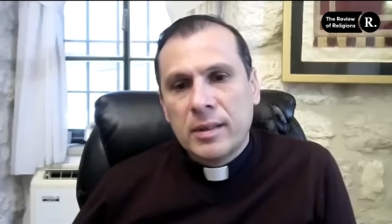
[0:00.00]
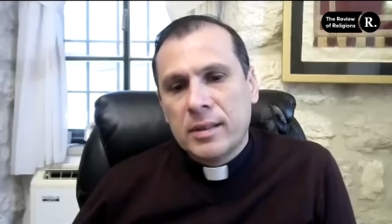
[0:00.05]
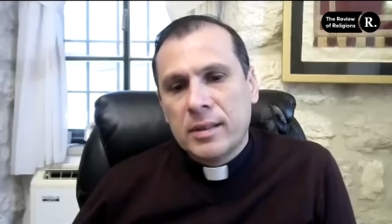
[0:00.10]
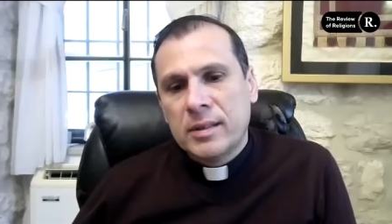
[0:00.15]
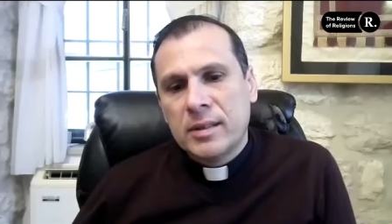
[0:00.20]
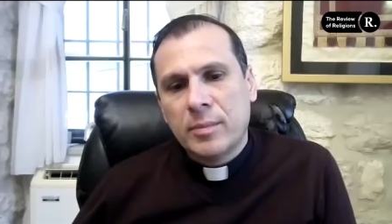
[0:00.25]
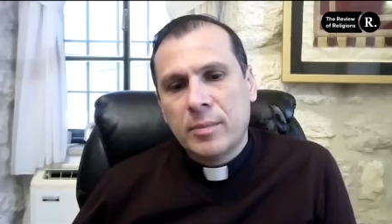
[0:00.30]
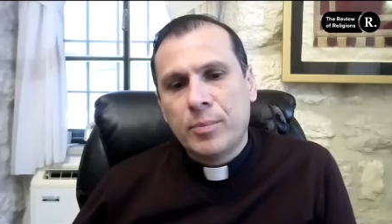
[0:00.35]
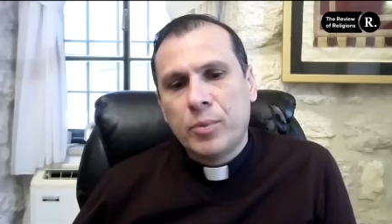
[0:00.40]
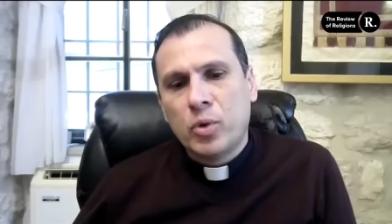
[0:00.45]

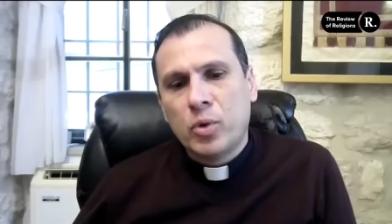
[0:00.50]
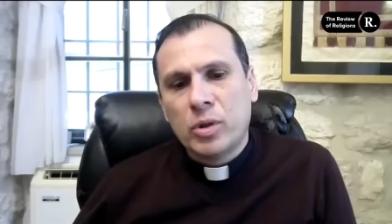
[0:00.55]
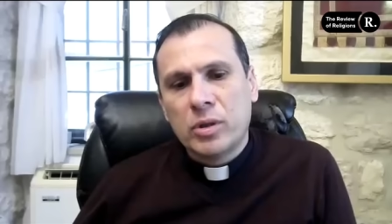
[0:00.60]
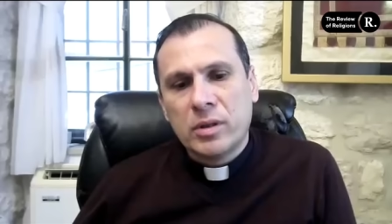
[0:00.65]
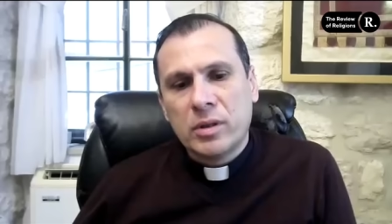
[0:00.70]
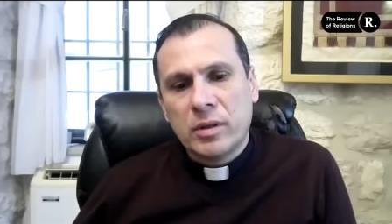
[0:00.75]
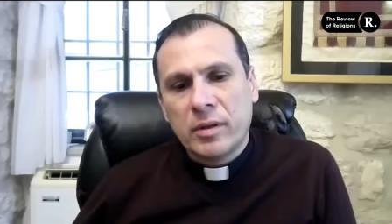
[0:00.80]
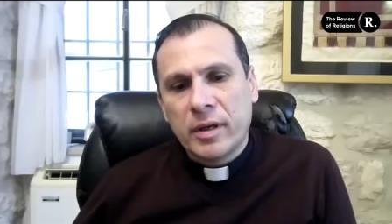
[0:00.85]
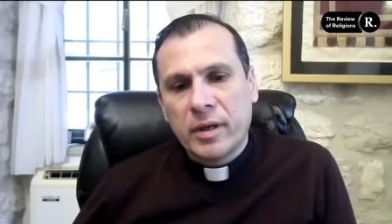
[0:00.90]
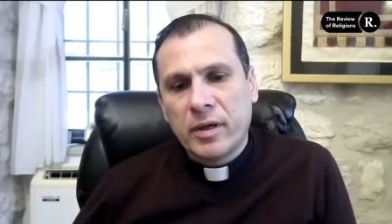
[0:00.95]

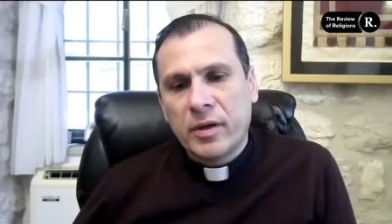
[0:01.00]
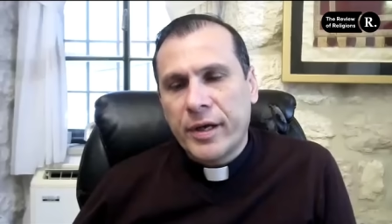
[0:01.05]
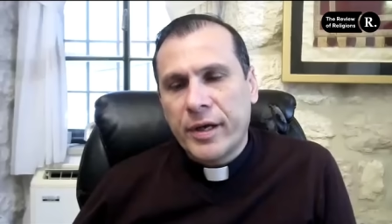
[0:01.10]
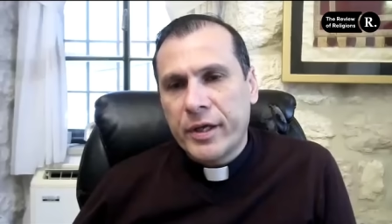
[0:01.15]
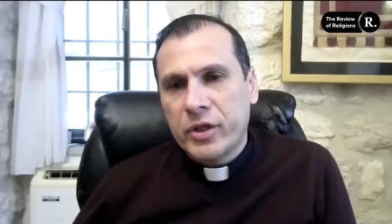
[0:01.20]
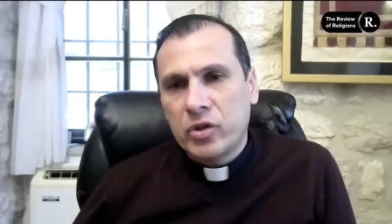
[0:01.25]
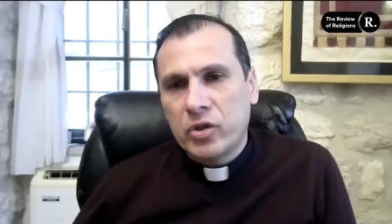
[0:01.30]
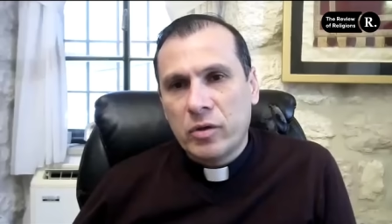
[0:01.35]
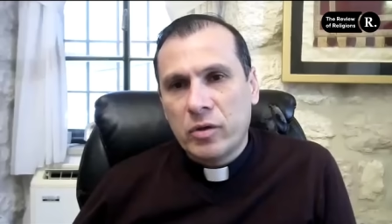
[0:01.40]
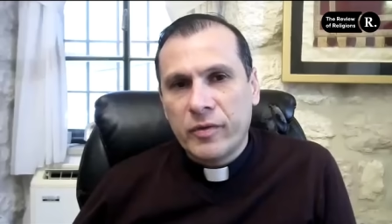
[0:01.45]
support the
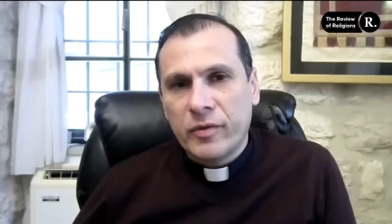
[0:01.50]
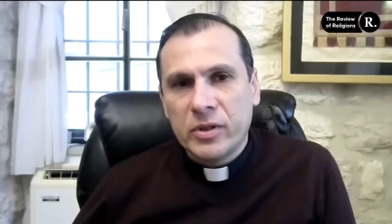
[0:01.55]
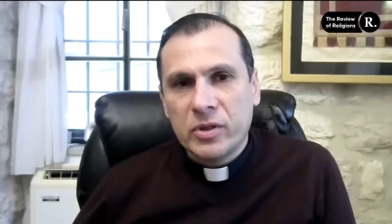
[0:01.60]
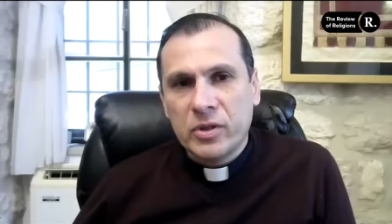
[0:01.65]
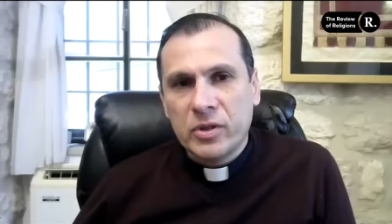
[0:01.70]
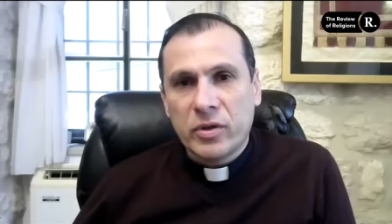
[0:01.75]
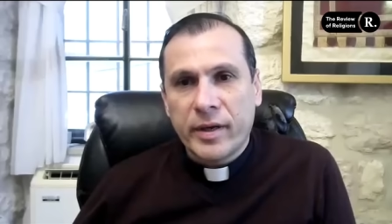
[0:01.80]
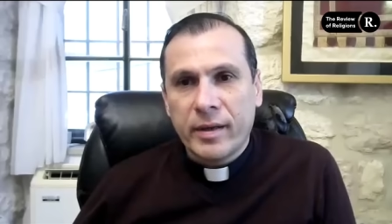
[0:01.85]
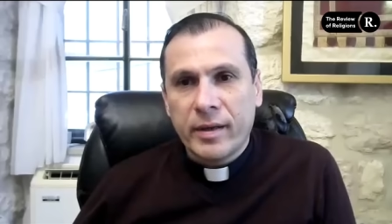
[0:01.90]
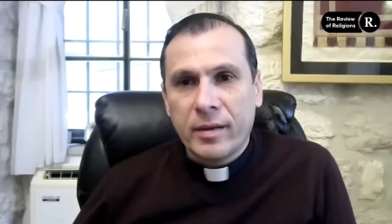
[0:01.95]
creation of
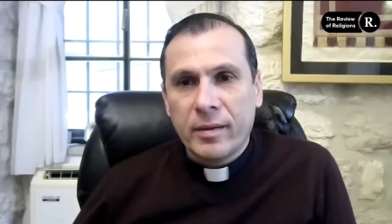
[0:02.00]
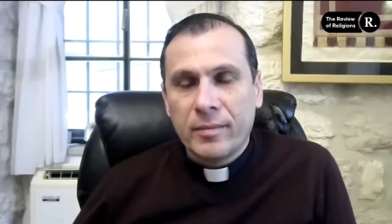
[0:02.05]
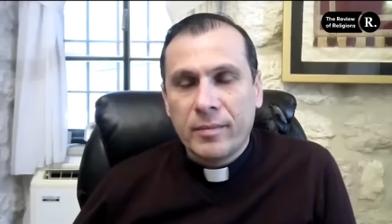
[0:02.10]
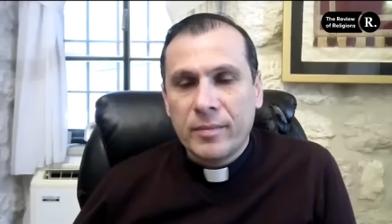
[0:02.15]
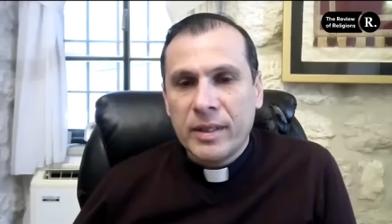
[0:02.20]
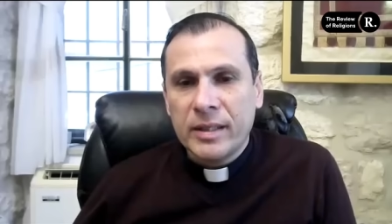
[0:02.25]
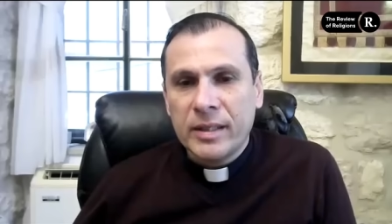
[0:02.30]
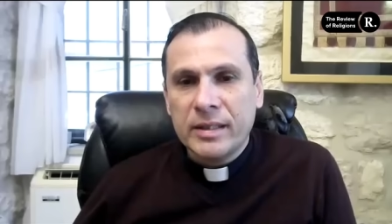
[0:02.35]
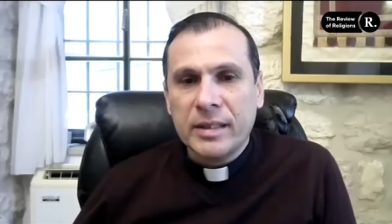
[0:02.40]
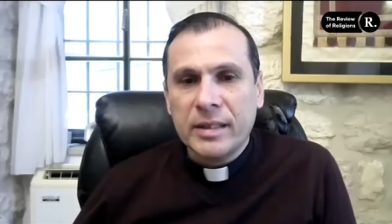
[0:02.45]
Israel.
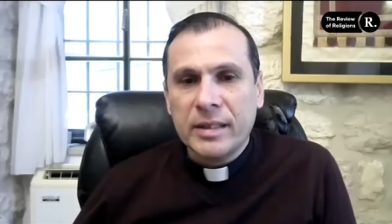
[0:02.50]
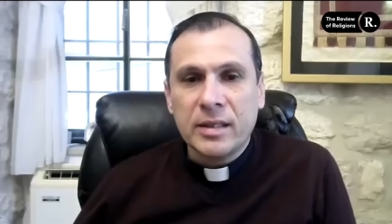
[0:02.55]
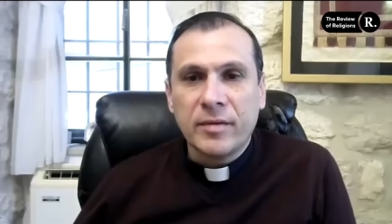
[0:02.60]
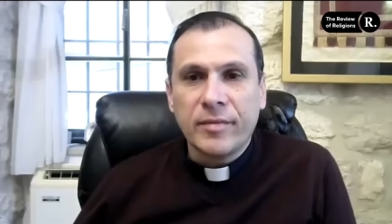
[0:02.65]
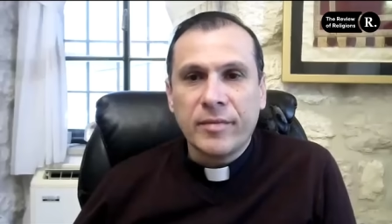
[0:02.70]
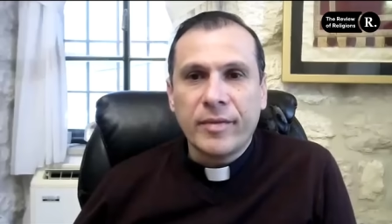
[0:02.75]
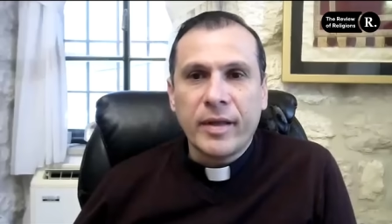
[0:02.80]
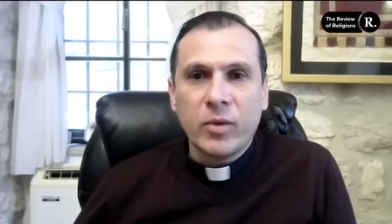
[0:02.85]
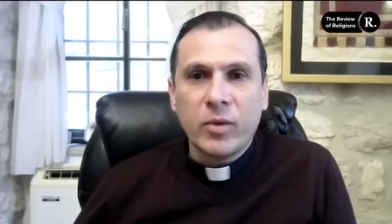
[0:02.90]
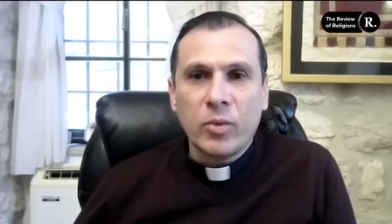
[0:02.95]
It's as
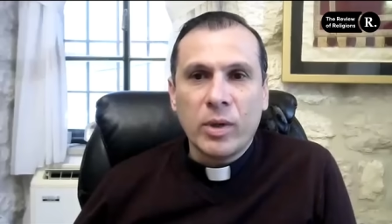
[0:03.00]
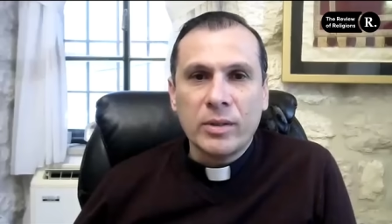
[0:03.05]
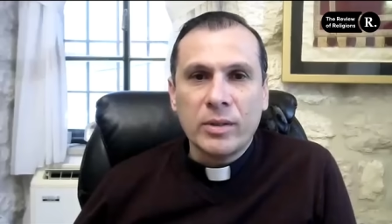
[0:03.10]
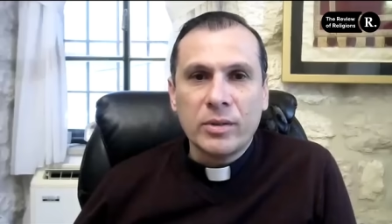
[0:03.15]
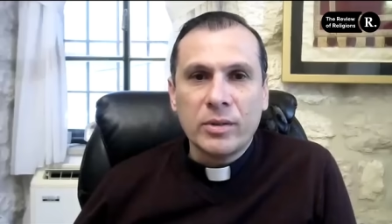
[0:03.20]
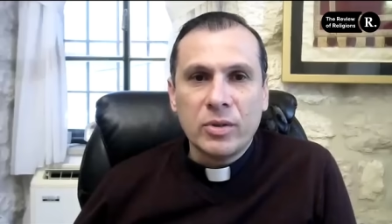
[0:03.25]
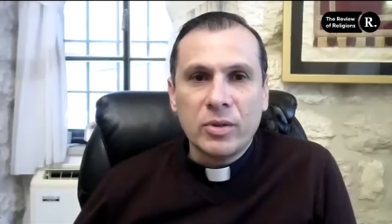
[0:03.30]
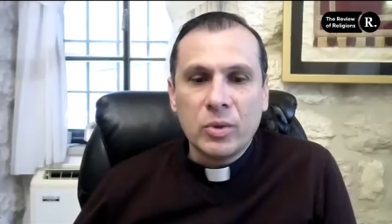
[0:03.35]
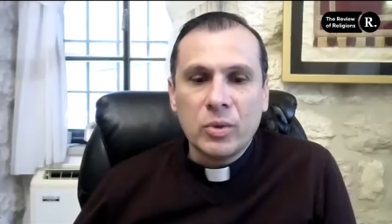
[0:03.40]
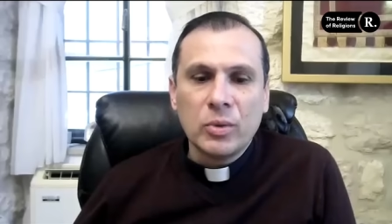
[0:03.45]
if they
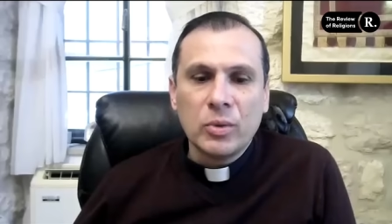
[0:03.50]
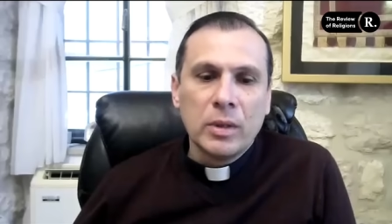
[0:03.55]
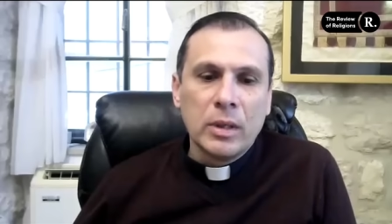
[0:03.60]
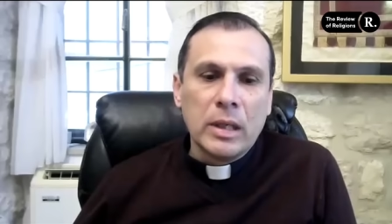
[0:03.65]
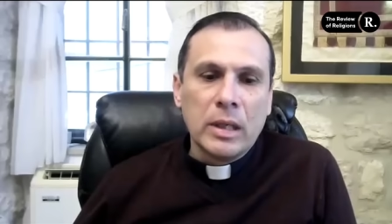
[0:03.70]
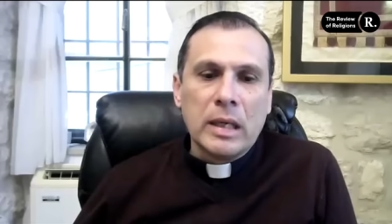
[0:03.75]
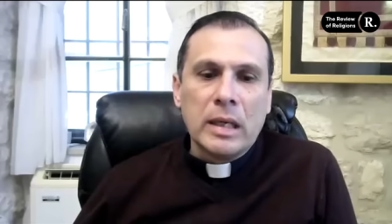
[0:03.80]
want to